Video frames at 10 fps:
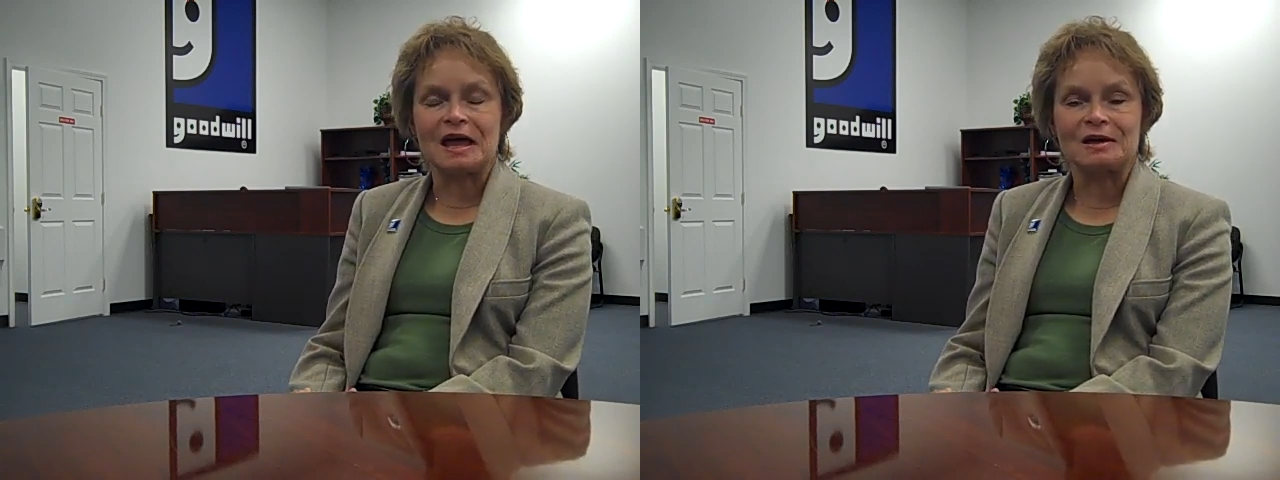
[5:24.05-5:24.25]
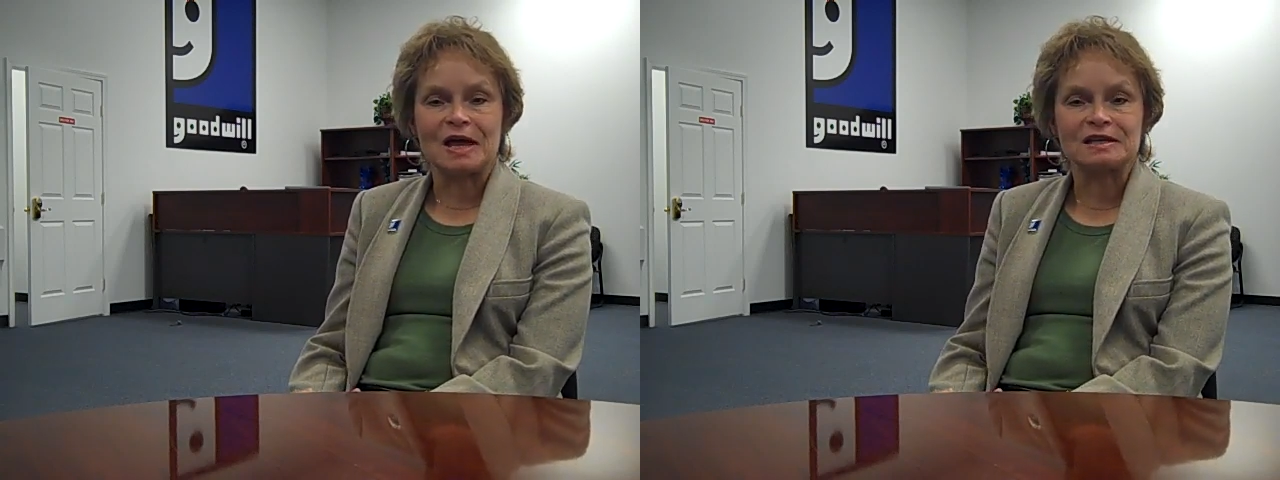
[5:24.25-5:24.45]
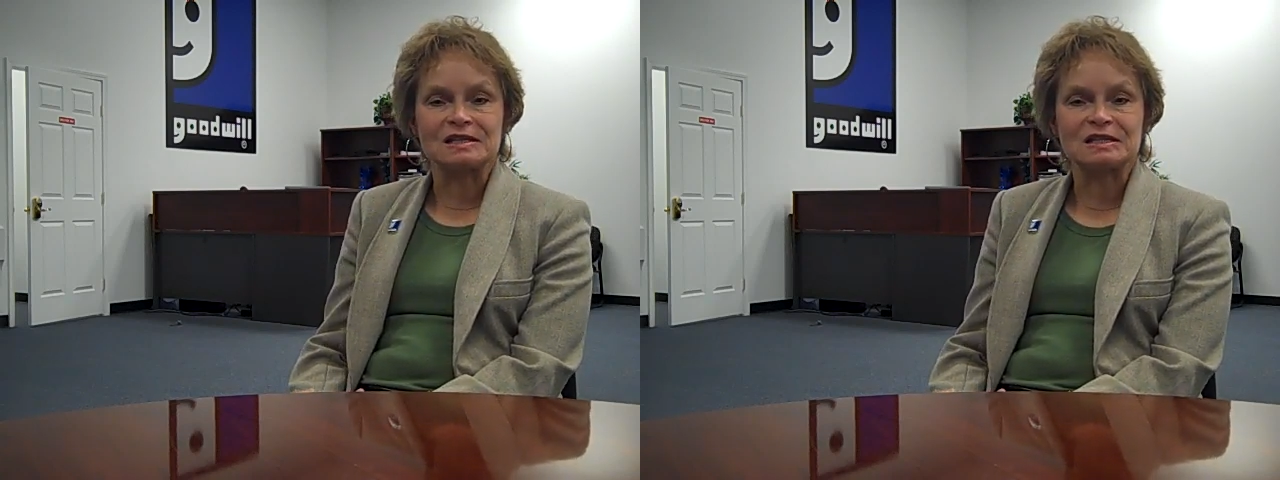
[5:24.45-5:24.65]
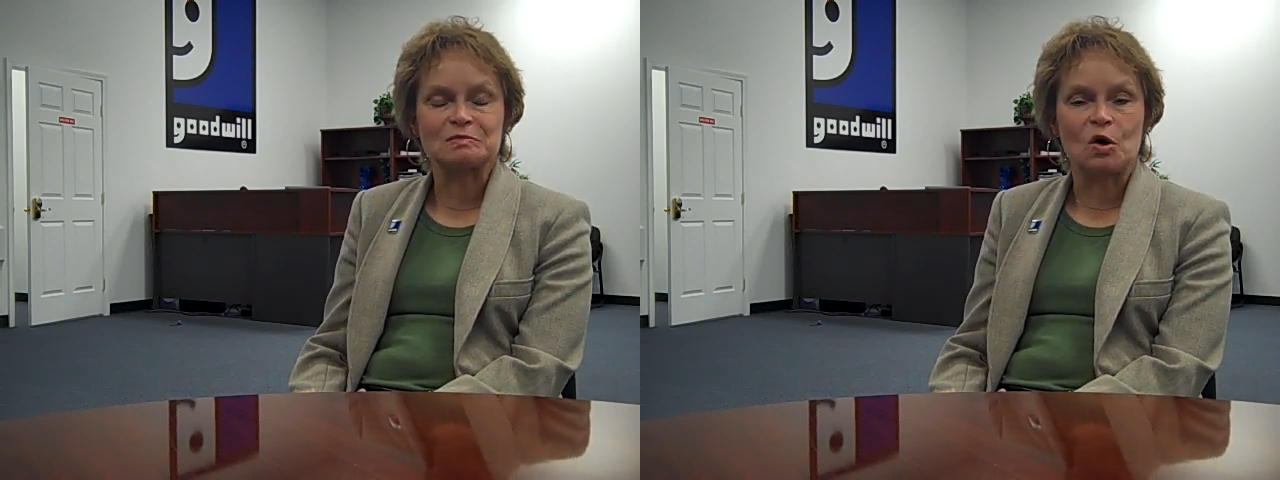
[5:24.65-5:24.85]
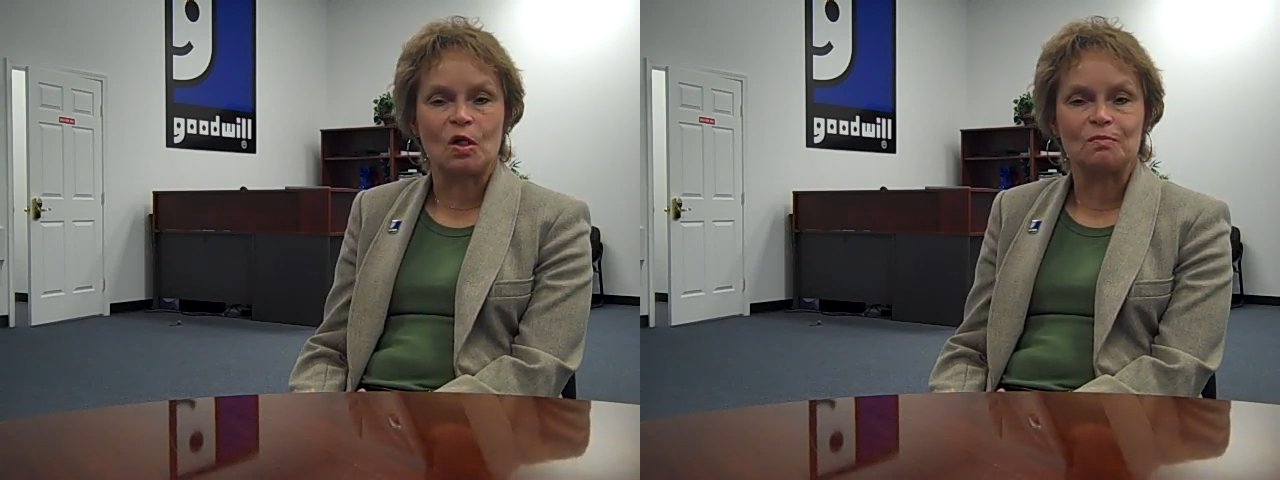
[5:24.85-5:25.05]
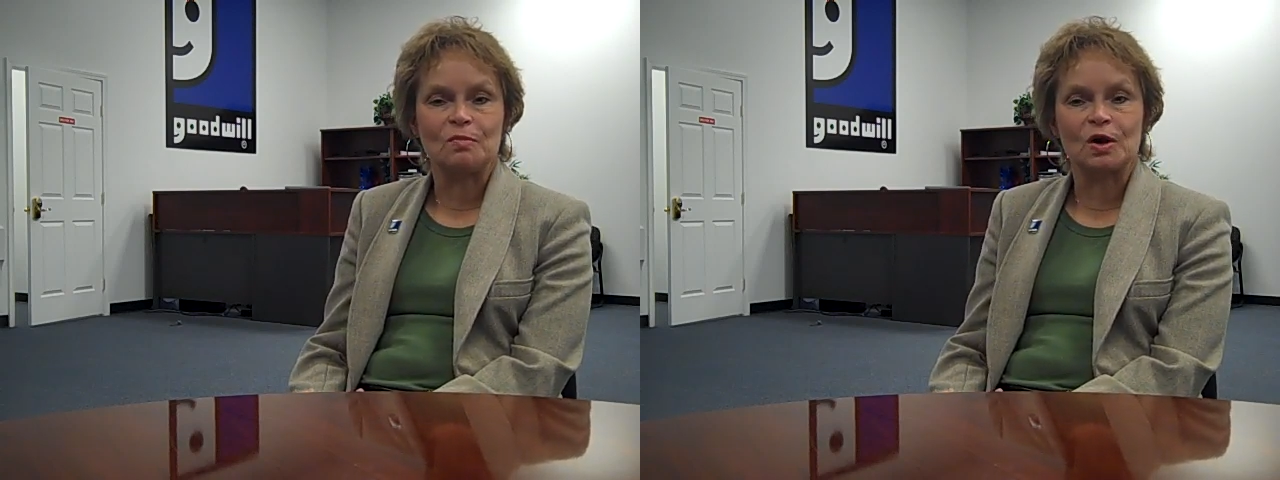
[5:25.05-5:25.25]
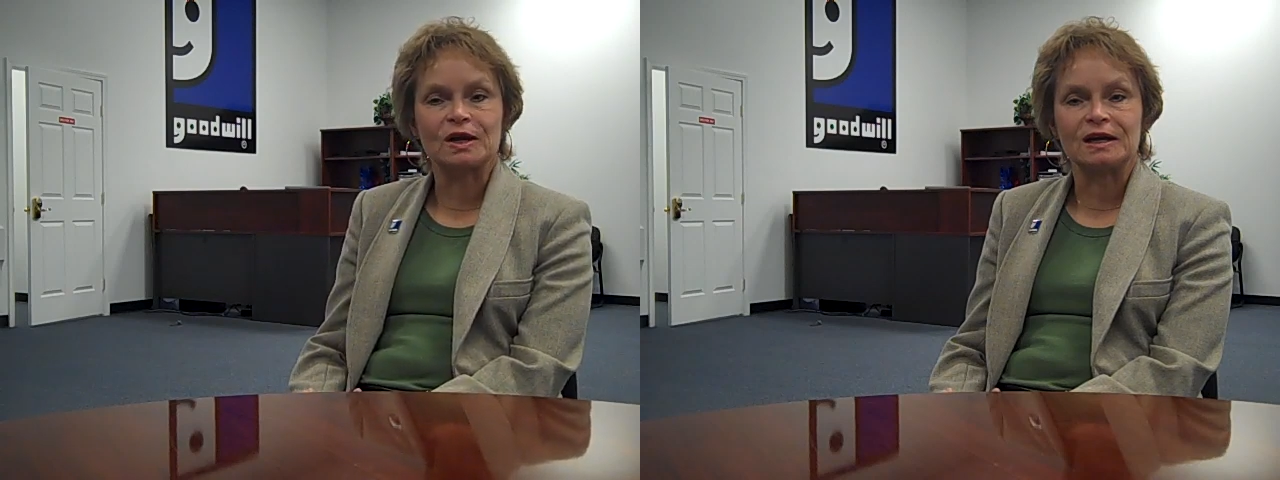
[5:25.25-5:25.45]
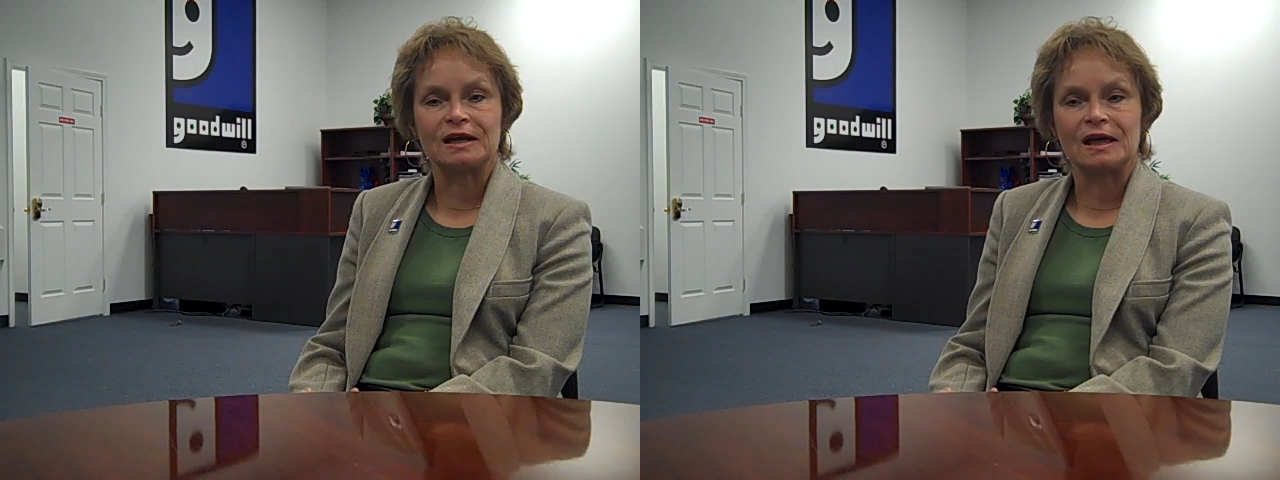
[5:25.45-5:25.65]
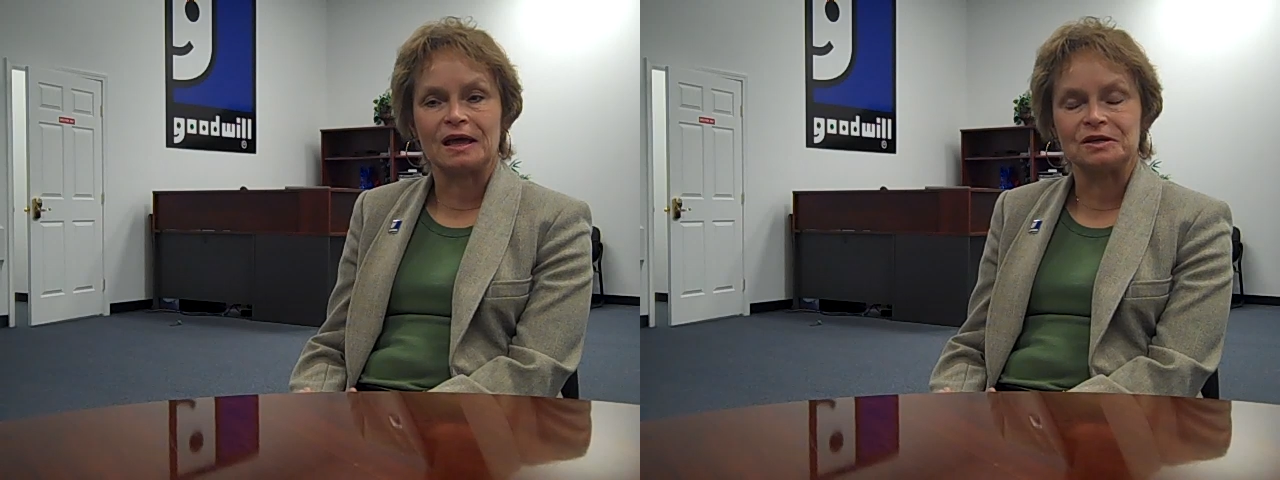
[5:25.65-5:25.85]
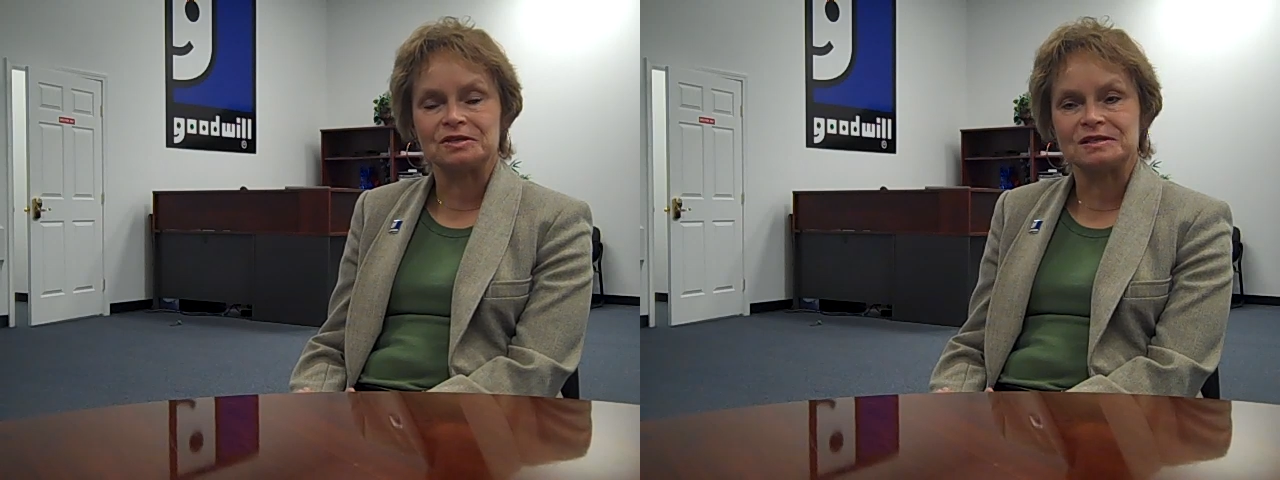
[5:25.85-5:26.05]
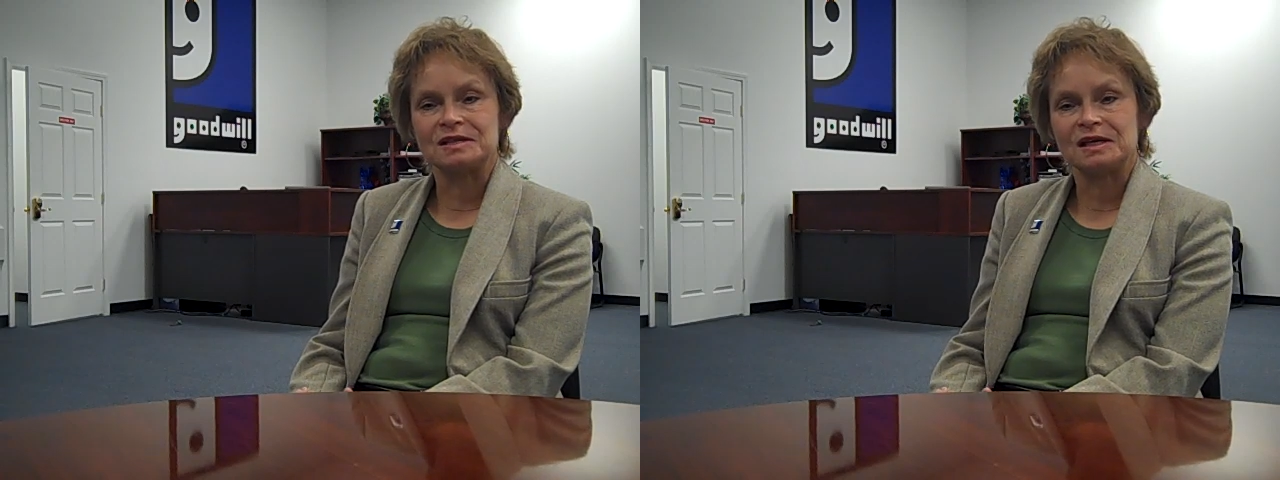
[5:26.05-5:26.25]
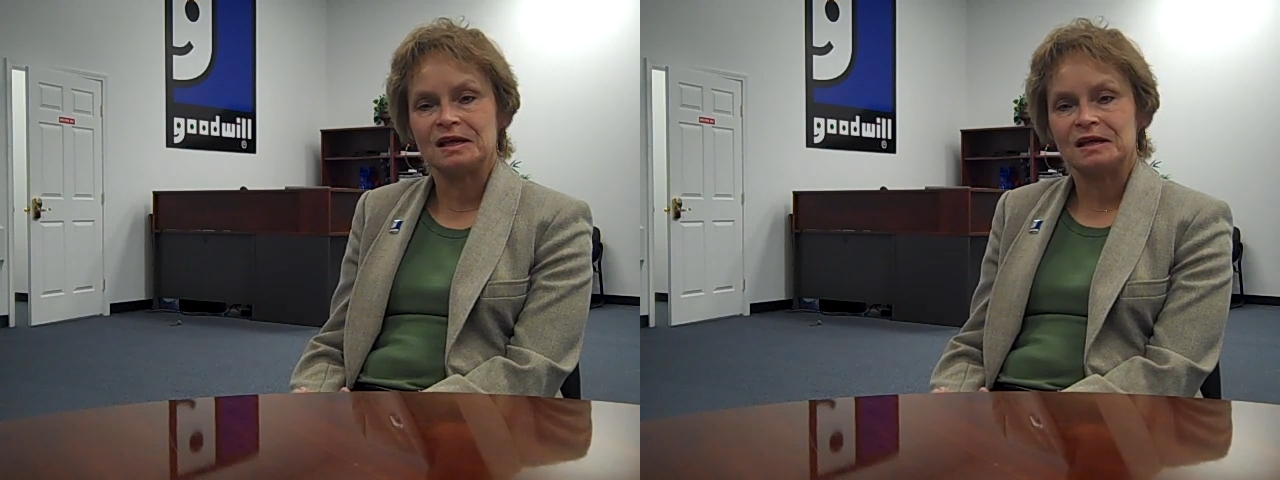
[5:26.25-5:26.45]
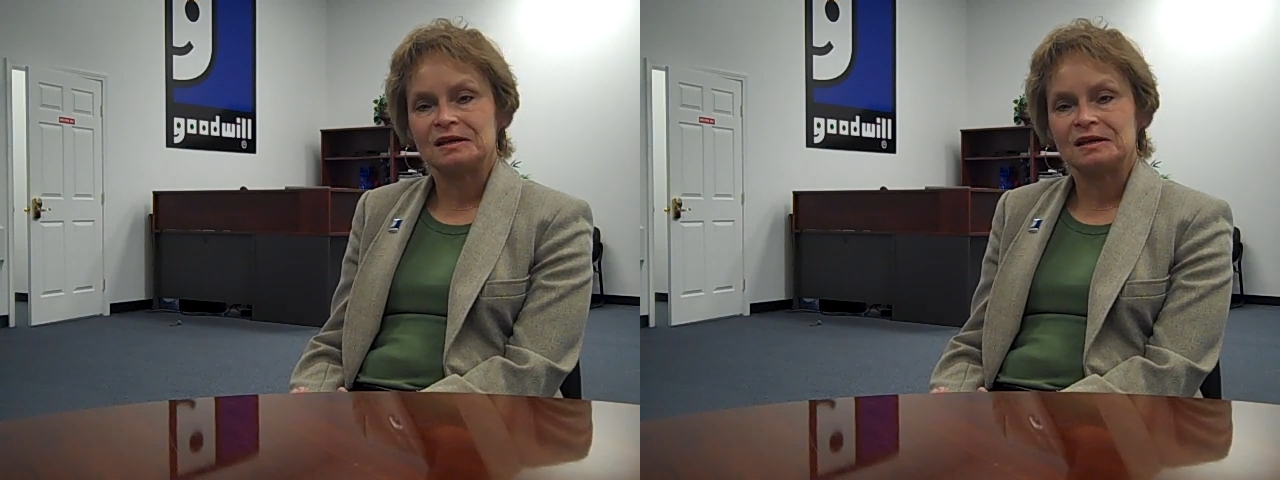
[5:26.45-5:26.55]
who has a small marketing agency